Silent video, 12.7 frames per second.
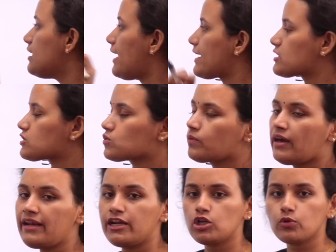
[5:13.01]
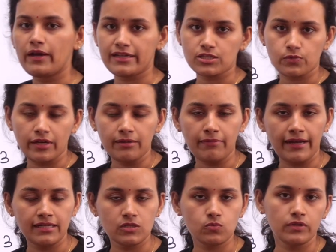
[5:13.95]
x square into x square
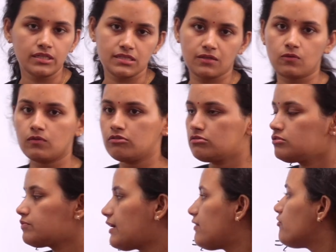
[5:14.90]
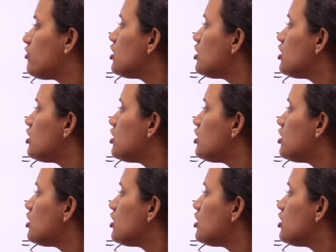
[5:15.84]
minus 1 is equal to 12.